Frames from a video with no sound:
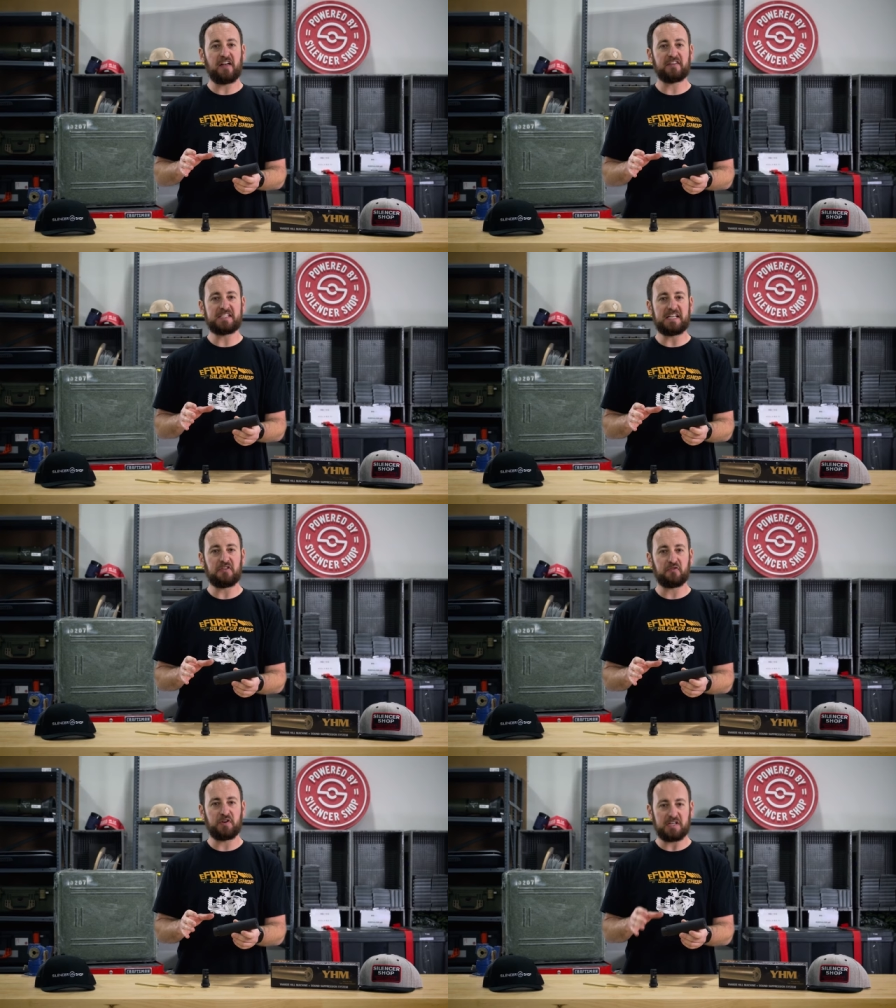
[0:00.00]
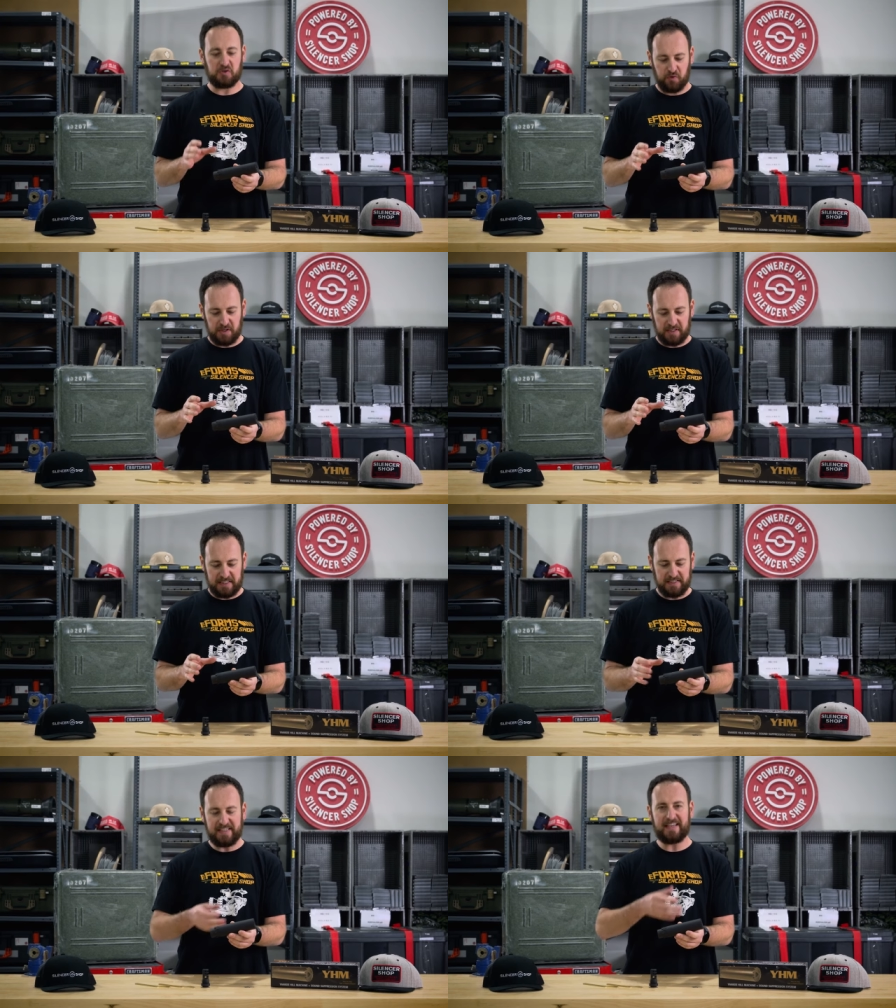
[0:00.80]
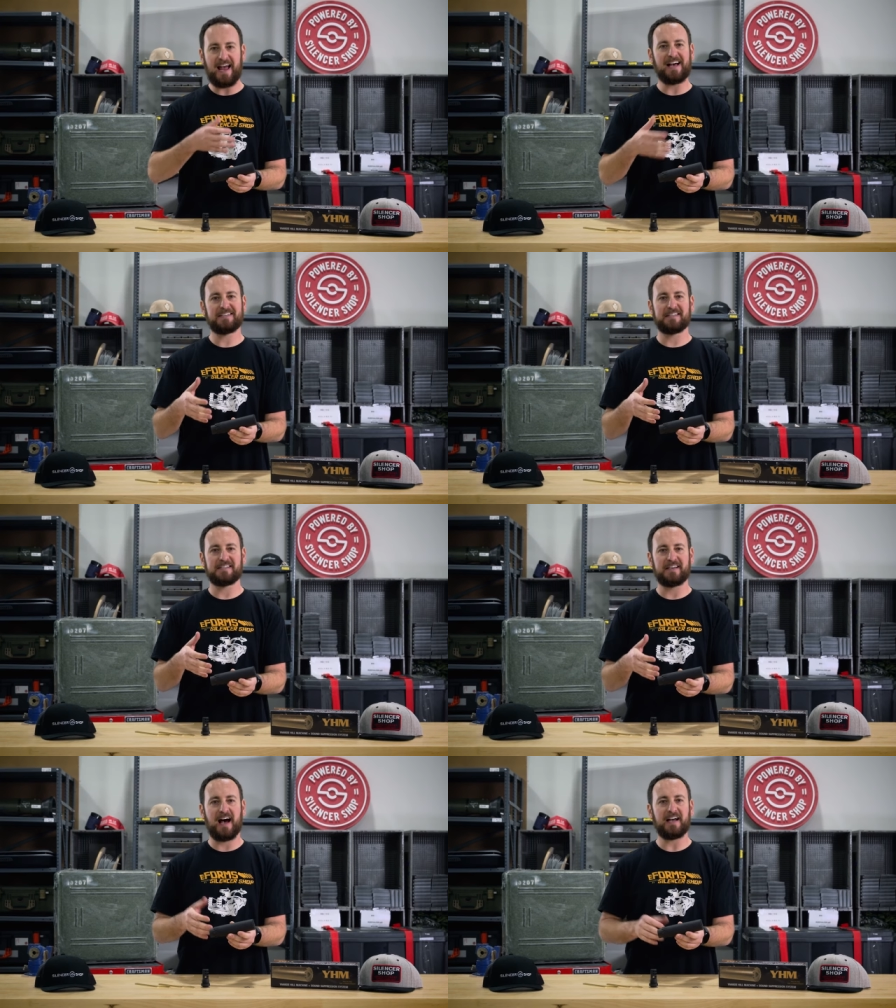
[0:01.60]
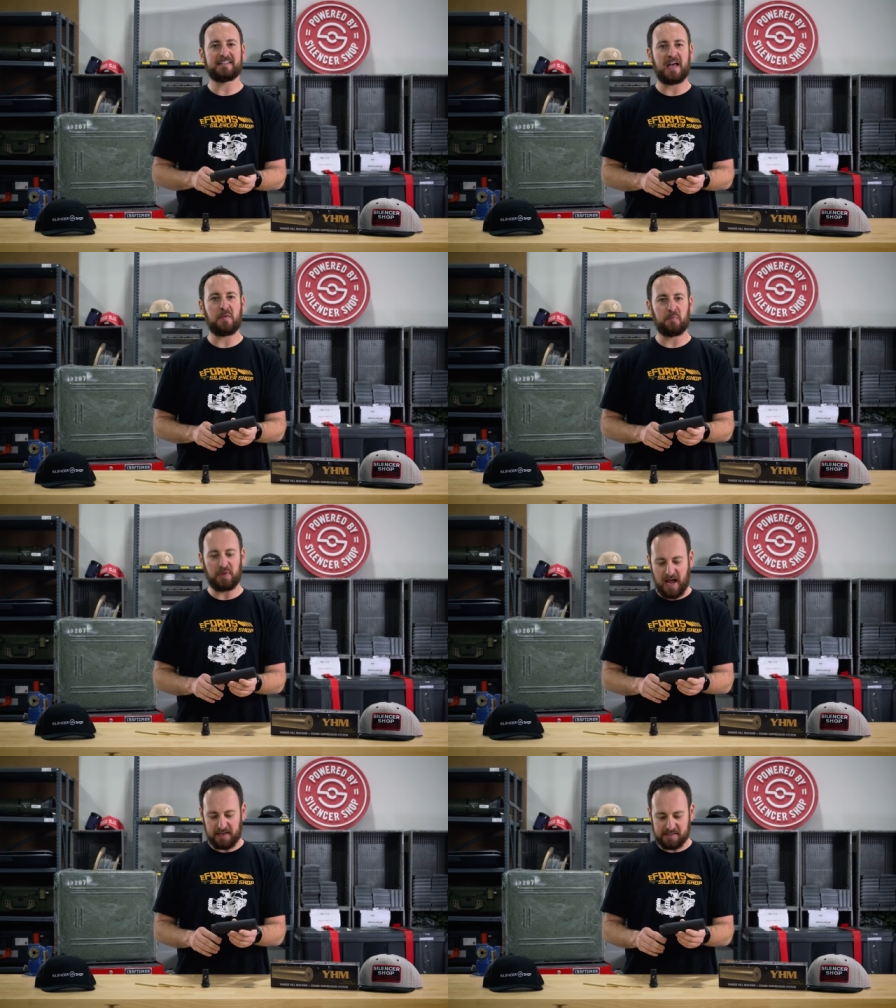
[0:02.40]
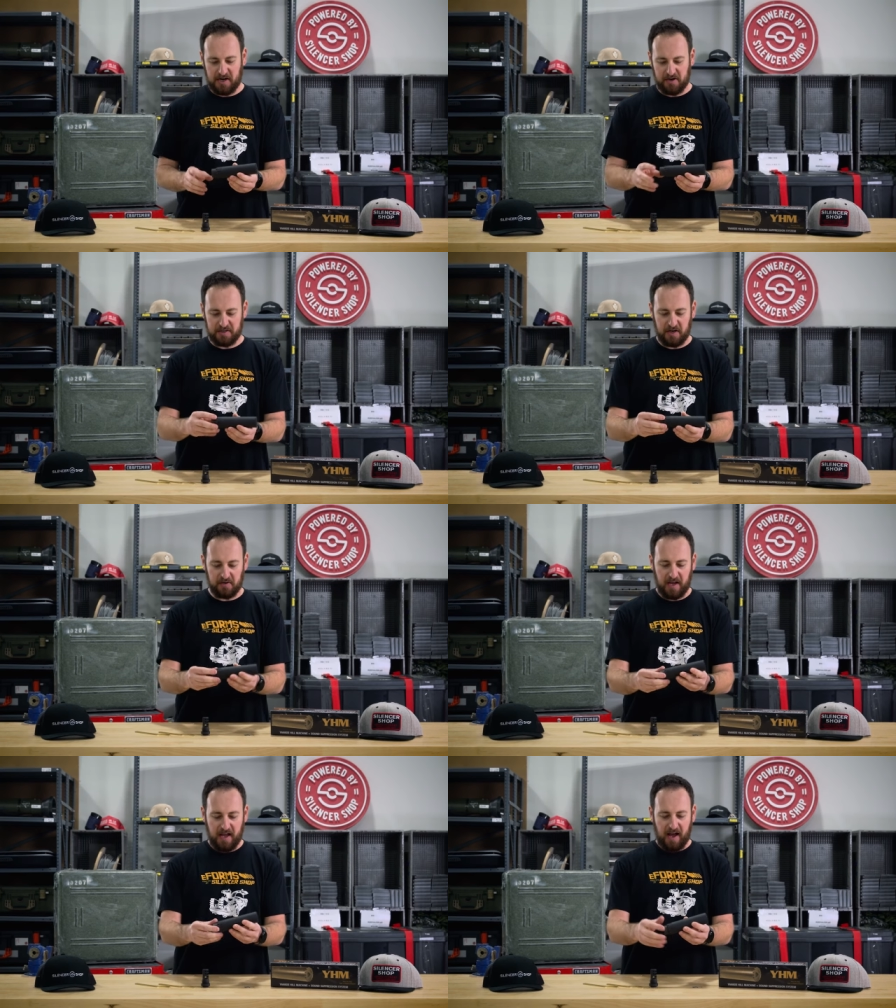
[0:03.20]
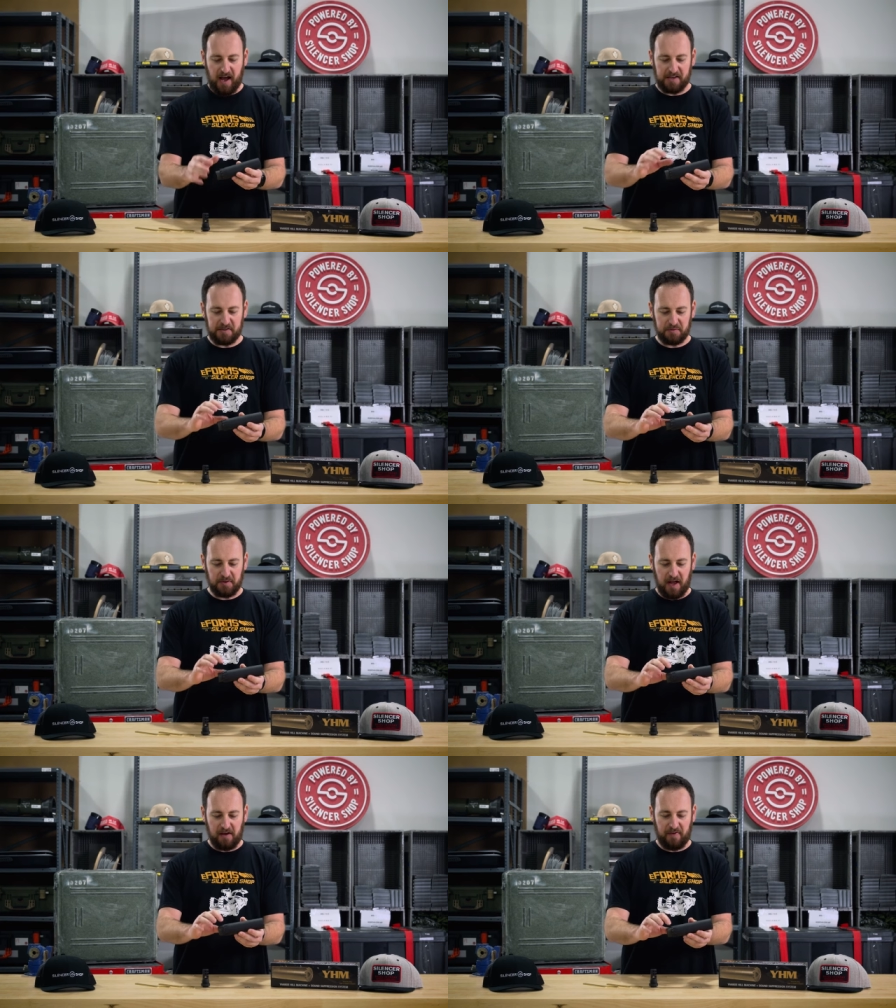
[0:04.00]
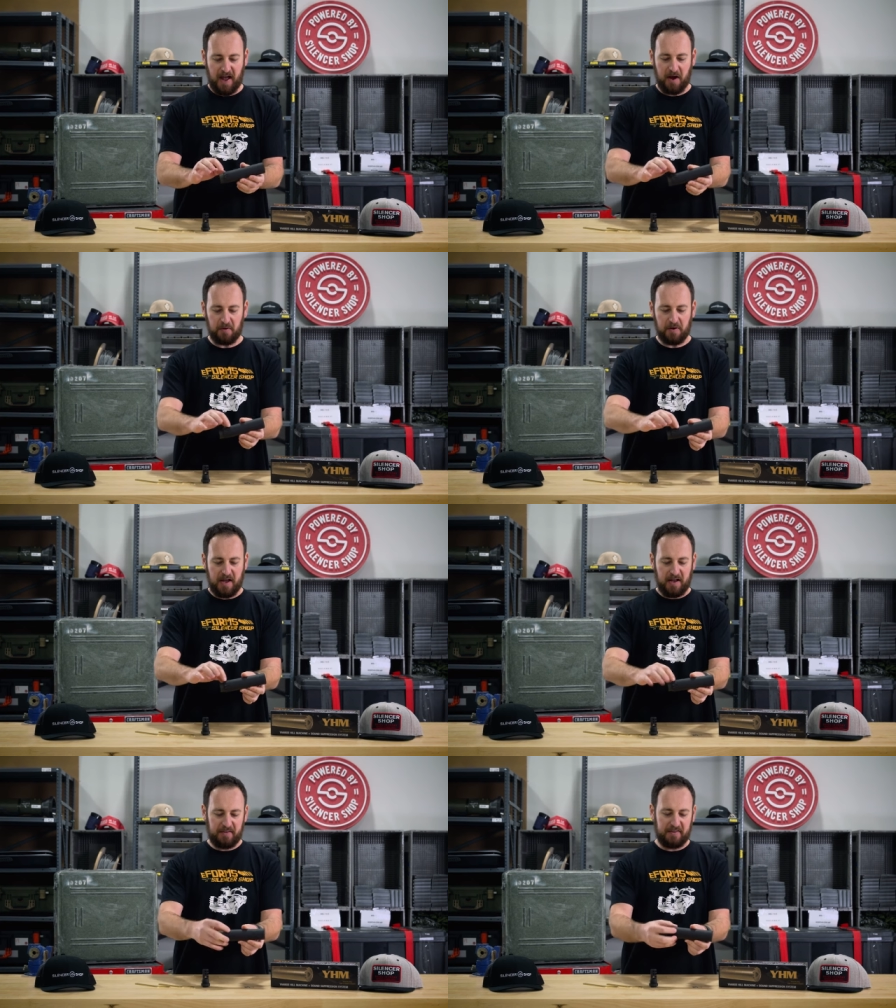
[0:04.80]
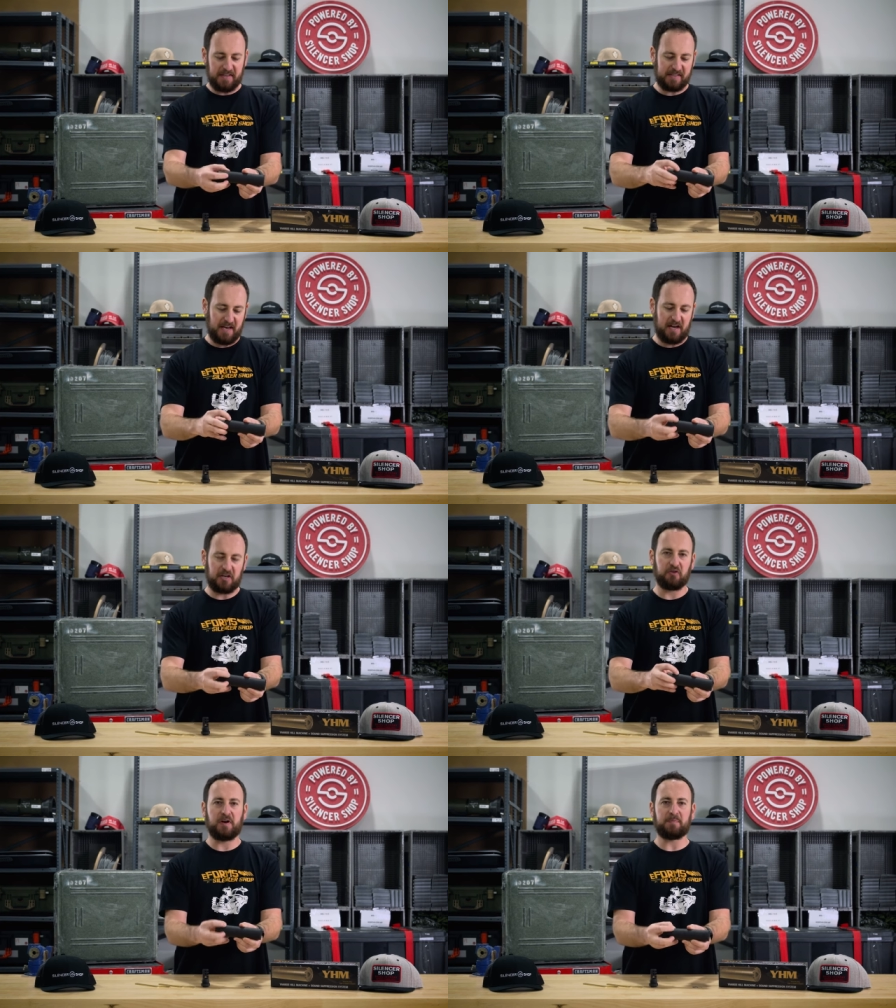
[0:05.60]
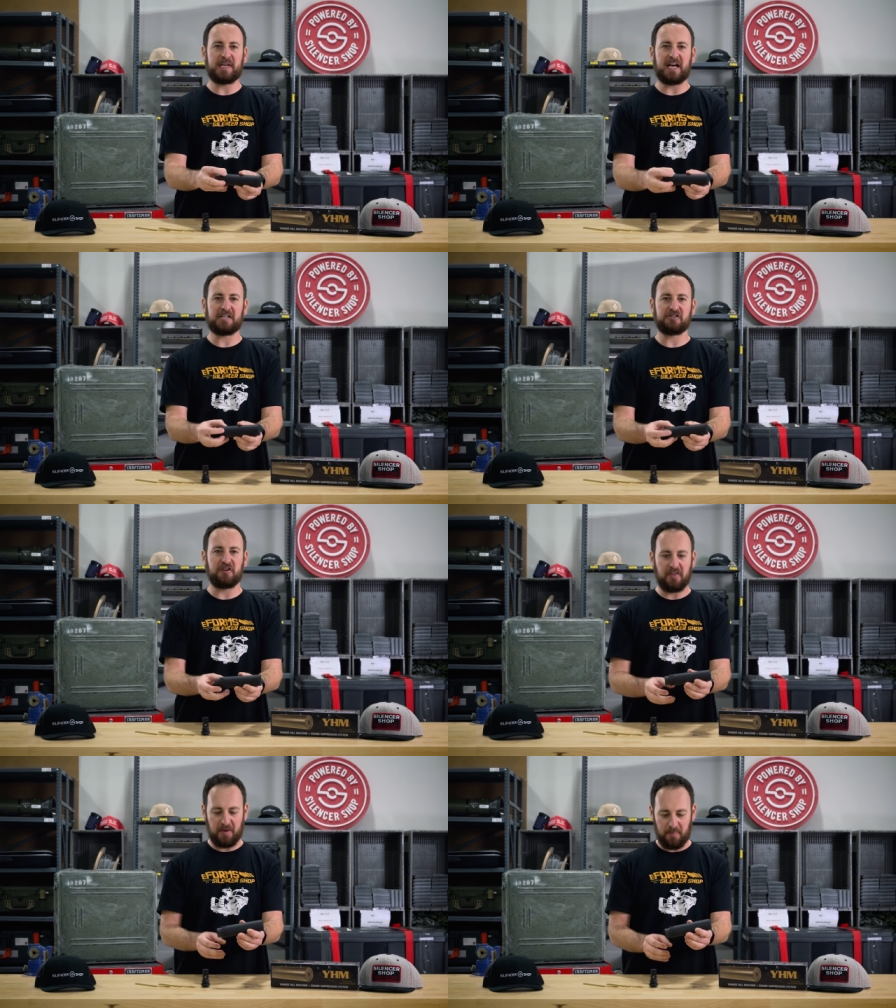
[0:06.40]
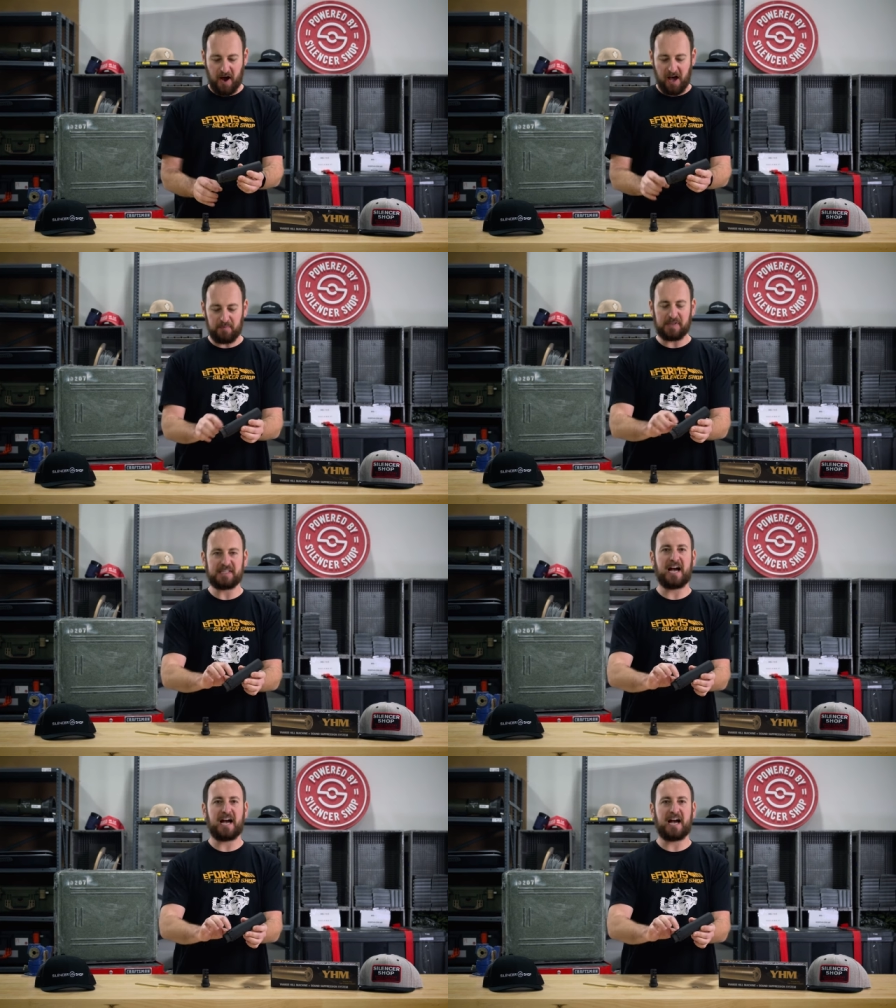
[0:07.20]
on the T3 is really clean, as is the high temp black Cerakote. I do love how this uh, grip texture on the bottom is